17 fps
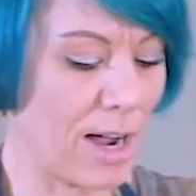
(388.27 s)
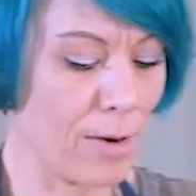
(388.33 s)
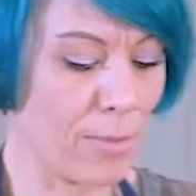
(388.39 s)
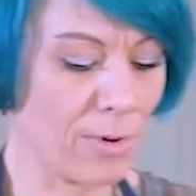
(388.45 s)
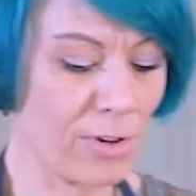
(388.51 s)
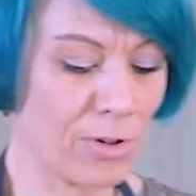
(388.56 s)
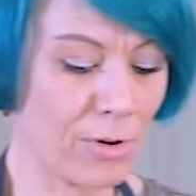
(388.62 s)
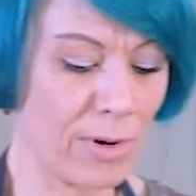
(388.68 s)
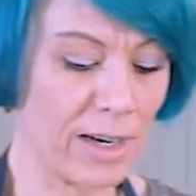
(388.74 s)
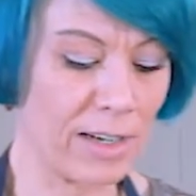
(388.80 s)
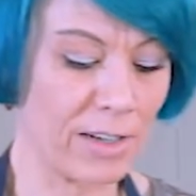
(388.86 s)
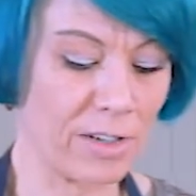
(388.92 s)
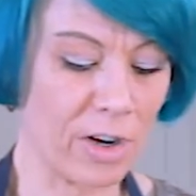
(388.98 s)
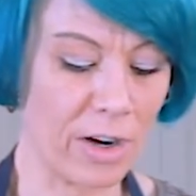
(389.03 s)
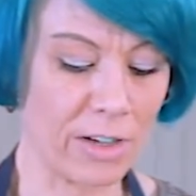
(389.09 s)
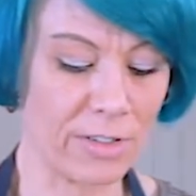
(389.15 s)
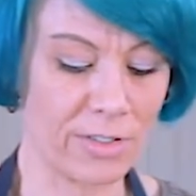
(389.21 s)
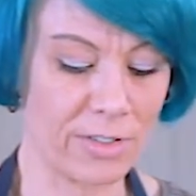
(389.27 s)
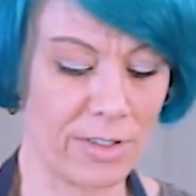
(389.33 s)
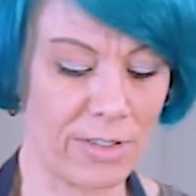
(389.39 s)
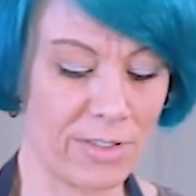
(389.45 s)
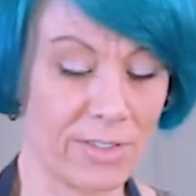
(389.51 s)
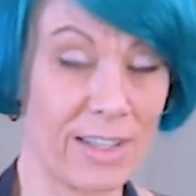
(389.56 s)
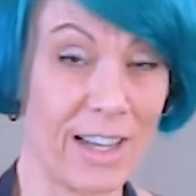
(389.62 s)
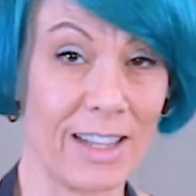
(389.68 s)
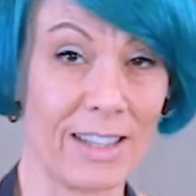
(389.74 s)
I were to try and toss this
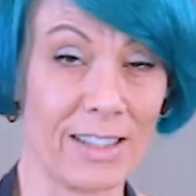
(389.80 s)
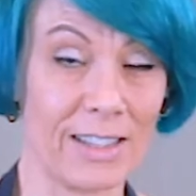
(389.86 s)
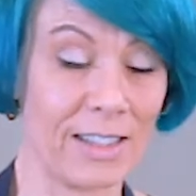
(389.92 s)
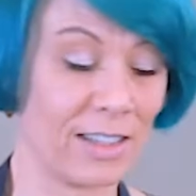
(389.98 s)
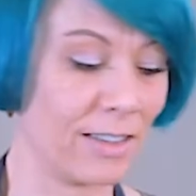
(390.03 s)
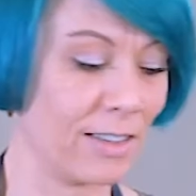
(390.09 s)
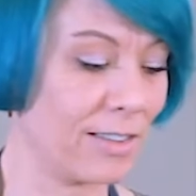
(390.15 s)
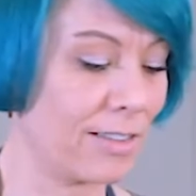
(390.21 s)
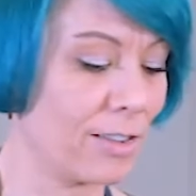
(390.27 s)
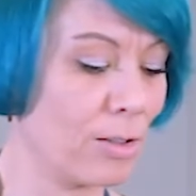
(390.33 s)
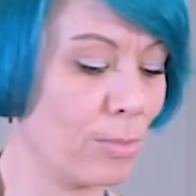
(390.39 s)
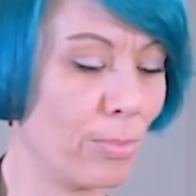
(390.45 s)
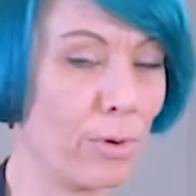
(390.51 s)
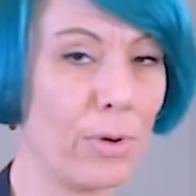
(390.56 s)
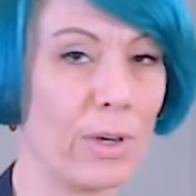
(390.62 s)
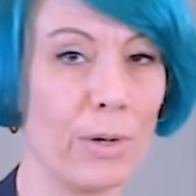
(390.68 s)
salad in this little bowl,